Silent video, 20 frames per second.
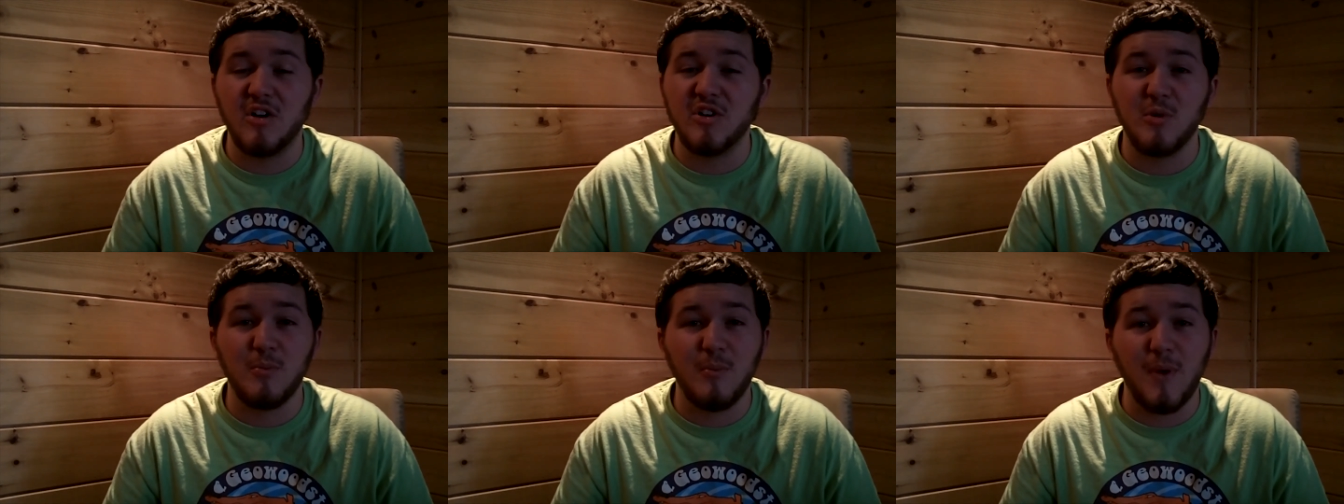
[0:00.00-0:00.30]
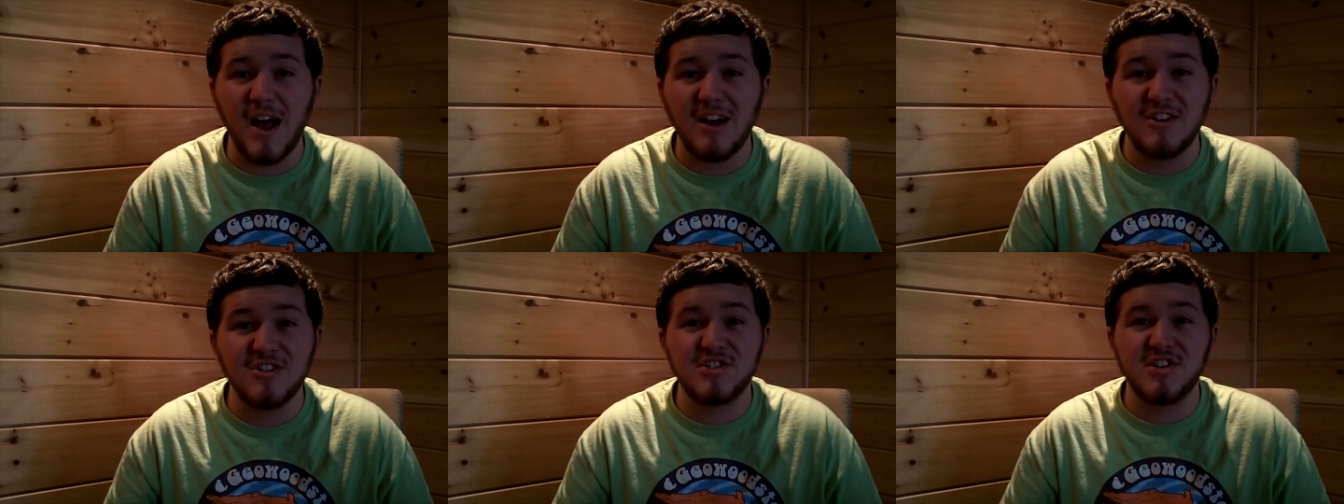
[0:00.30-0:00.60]

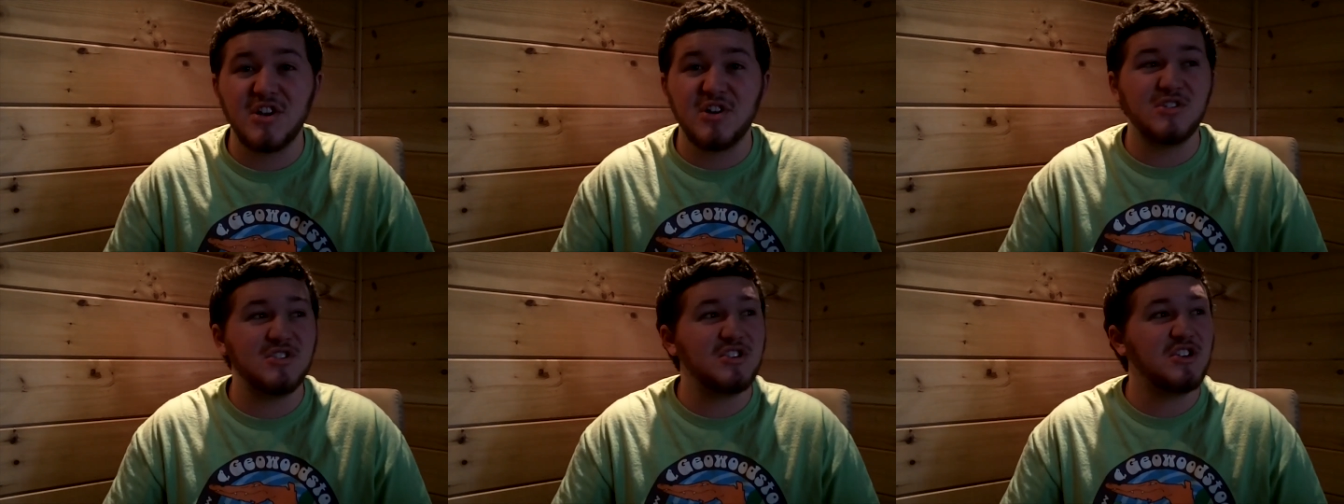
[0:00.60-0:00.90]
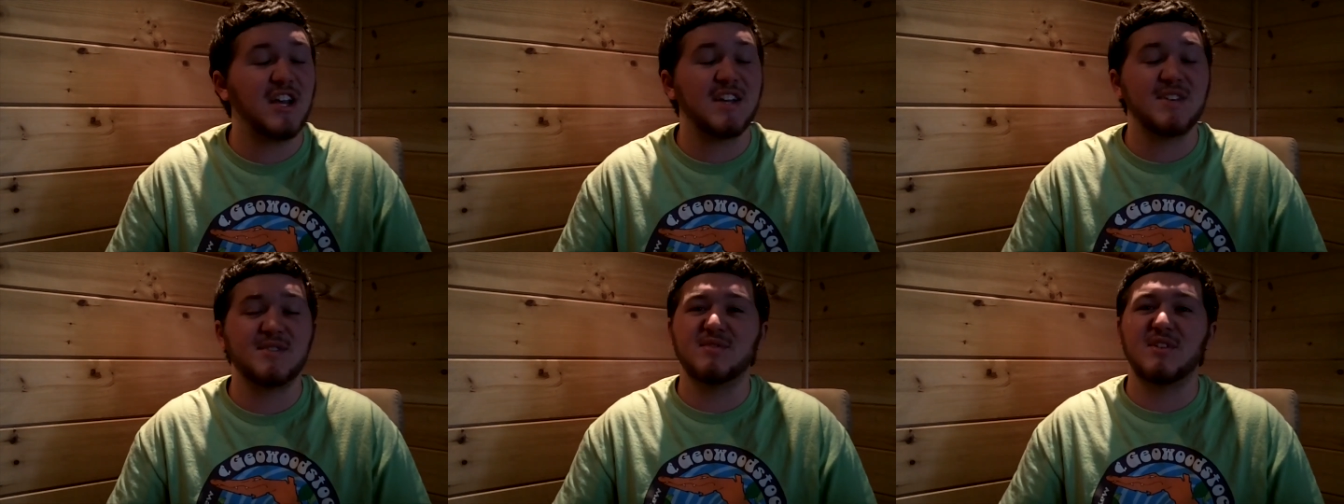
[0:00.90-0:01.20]
milestones. You
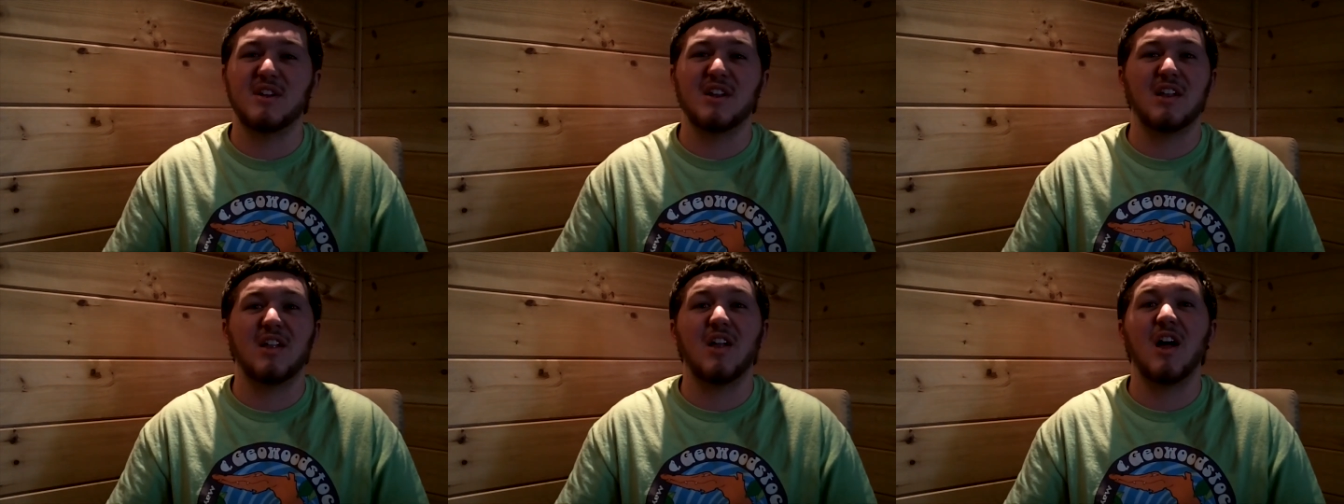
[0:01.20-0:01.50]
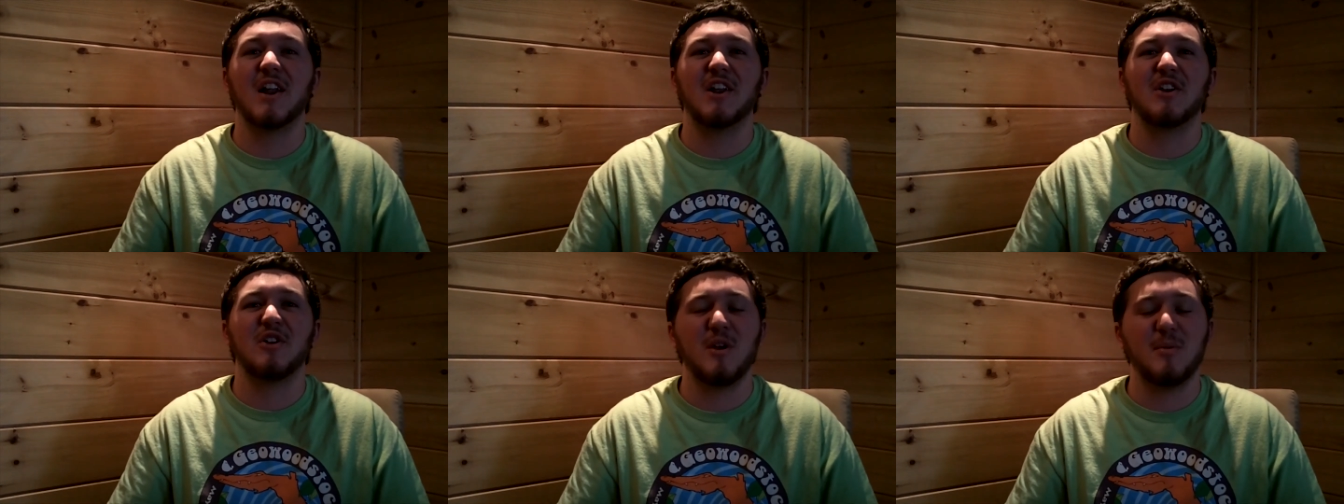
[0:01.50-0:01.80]
guys have done a
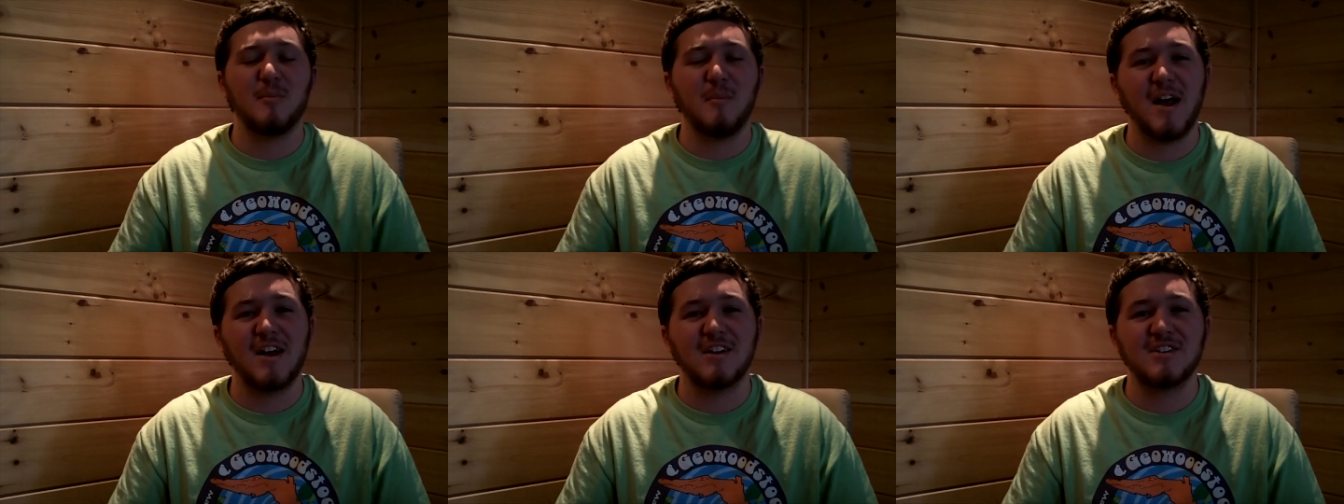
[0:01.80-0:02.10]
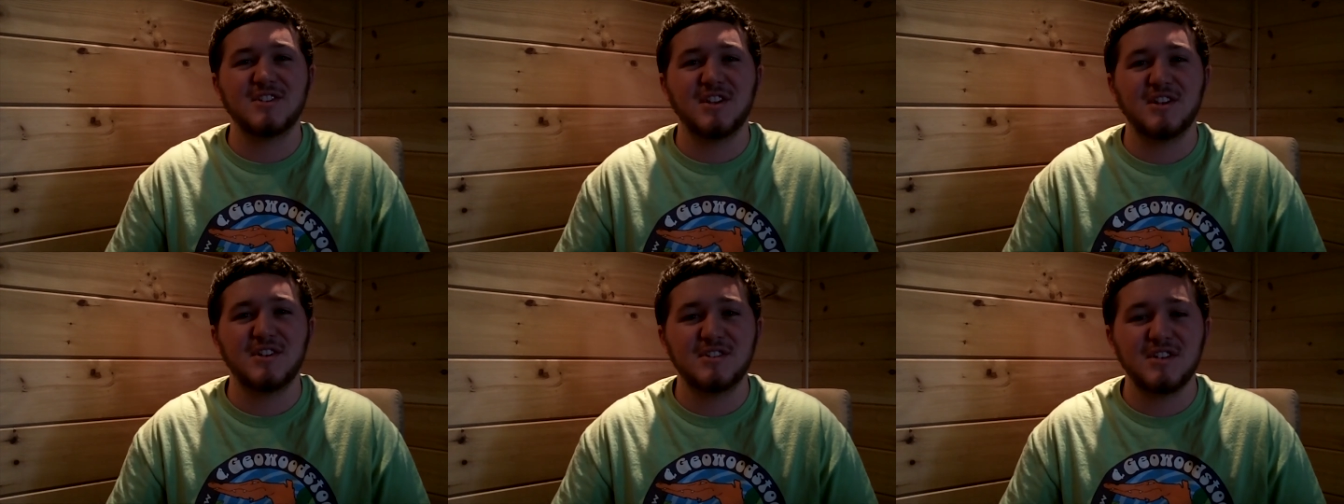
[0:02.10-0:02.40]
lot of great
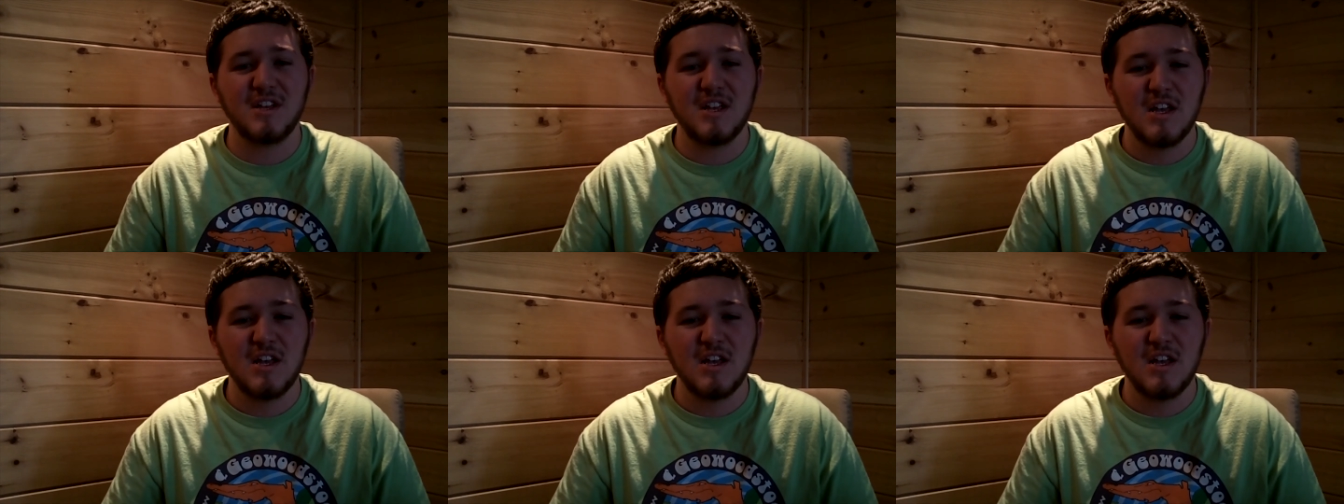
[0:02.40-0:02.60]
milestones.